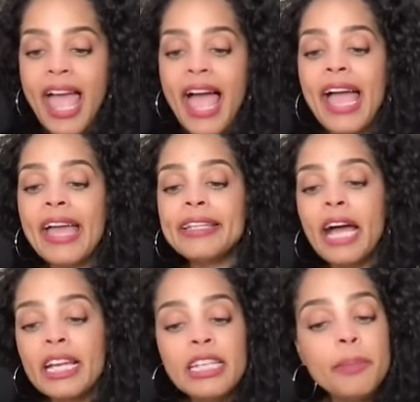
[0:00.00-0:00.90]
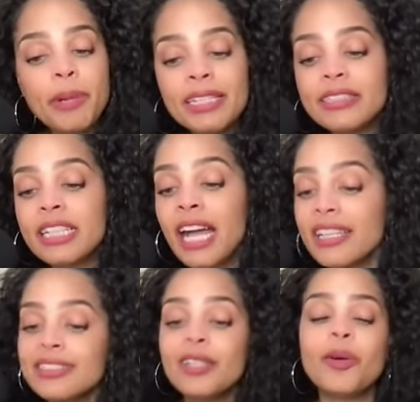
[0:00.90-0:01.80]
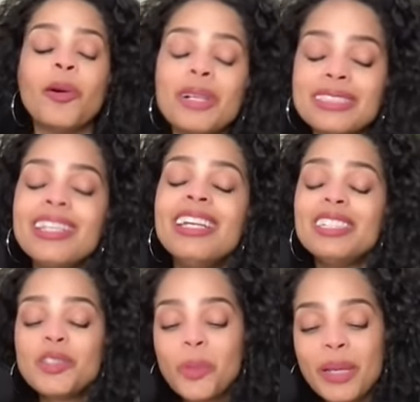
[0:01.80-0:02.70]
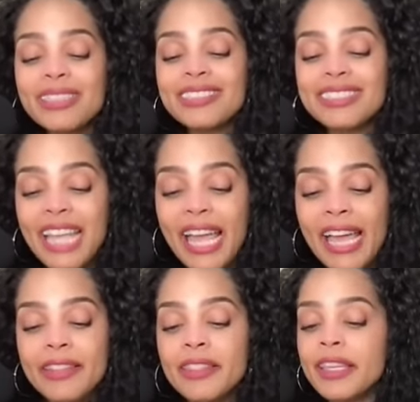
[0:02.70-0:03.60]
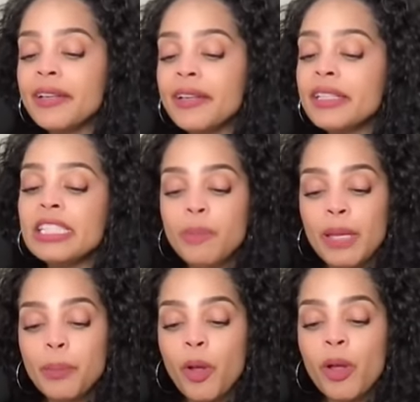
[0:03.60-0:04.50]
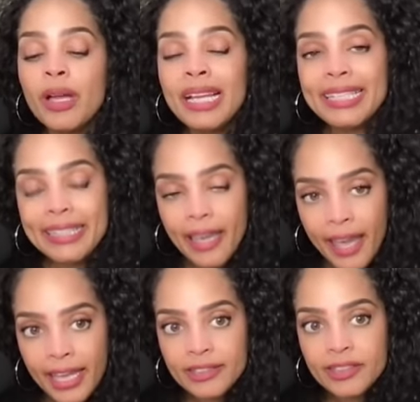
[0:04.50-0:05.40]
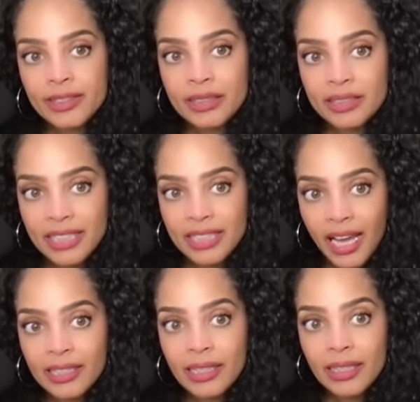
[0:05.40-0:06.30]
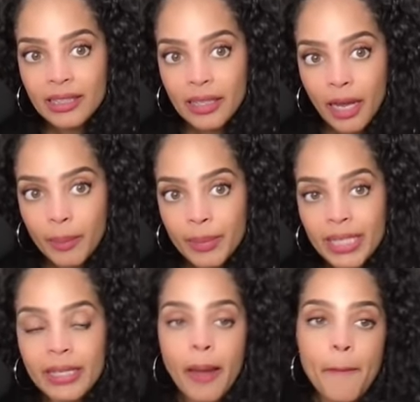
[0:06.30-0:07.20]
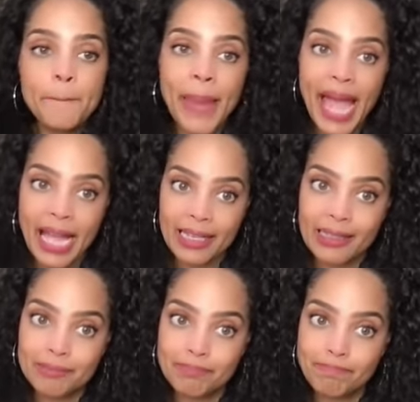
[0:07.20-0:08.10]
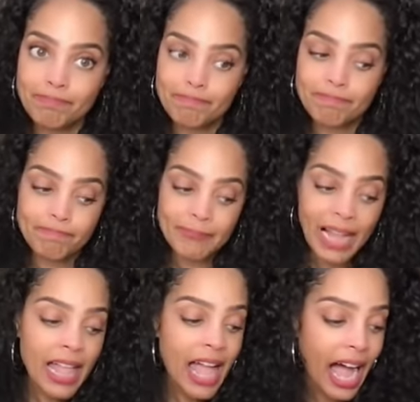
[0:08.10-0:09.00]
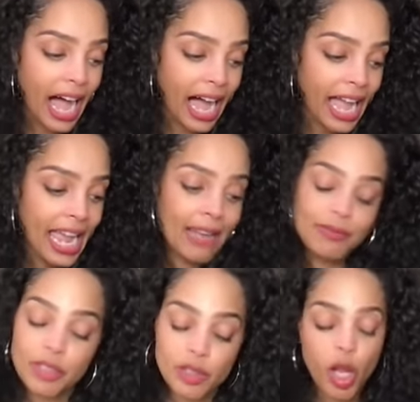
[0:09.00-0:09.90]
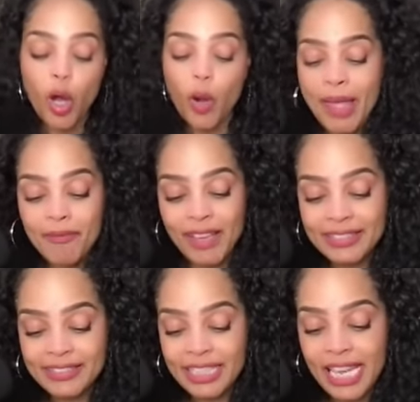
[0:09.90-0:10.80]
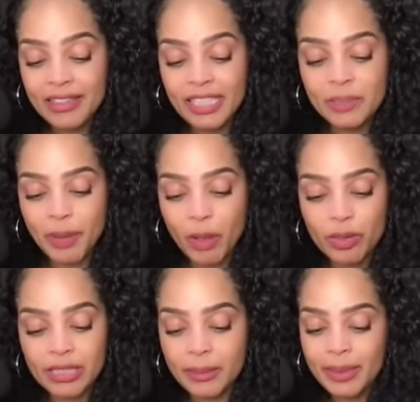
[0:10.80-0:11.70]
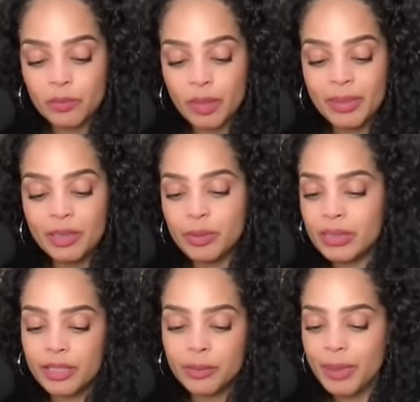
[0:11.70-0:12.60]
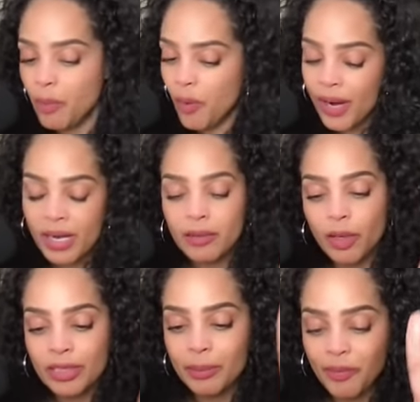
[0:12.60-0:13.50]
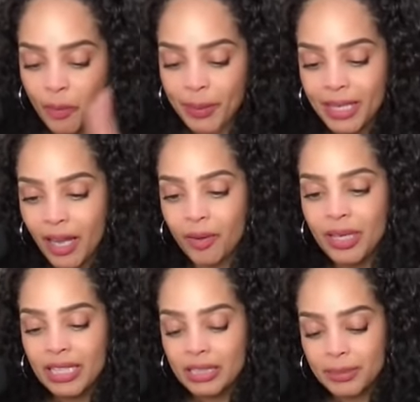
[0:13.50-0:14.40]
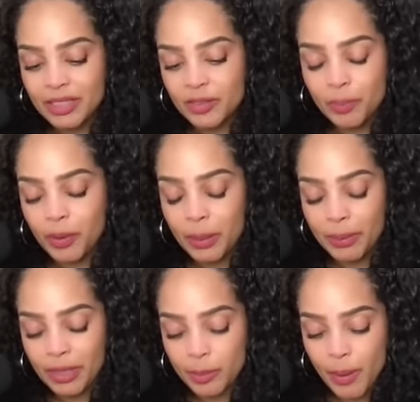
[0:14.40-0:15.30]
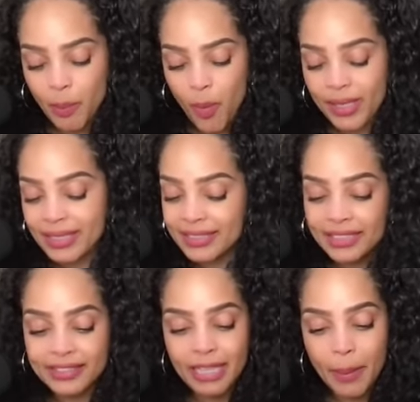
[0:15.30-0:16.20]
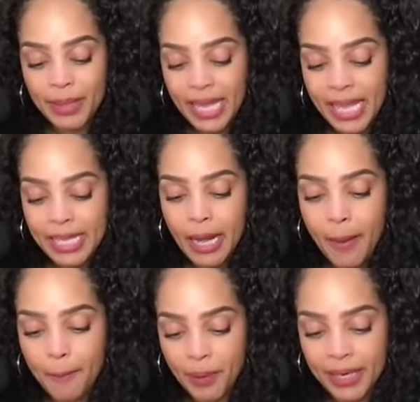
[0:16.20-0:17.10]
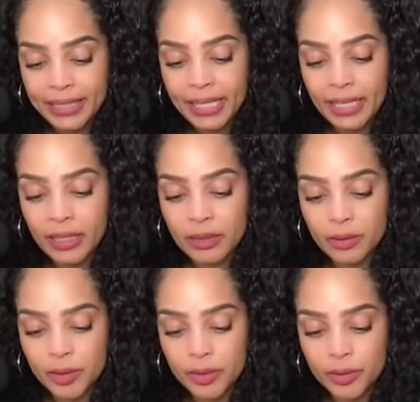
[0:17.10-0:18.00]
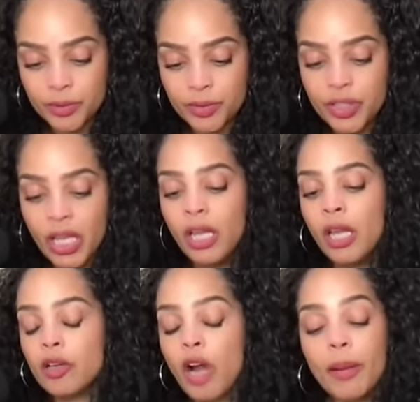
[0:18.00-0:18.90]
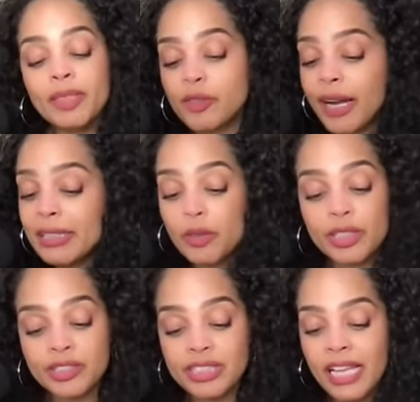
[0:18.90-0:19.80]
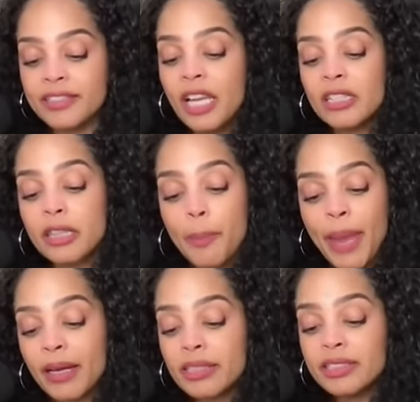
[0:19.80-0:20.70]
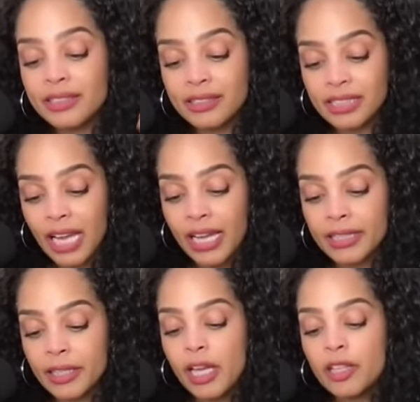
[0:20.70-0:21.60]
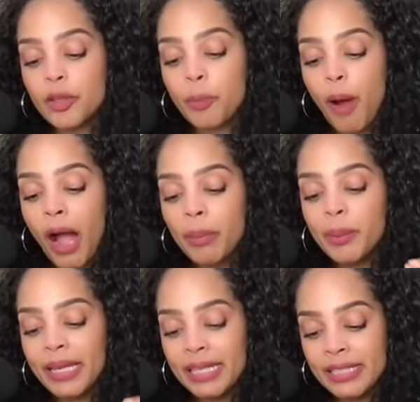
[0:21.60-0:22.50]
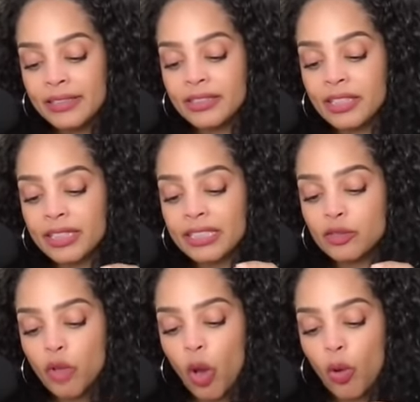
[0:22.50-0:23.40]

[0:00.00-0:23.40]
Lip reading: And Honey Brazen Hussy on Twitter said, there it is, people. Kate's not coming back. I have to go investigate this, but hold on. Let me do a little bit more. Hold on. Before we go, let me just pull up a little bit more, because this is coming in breaking news. Karma's granddaughter says the marriage is done. The problem is there is no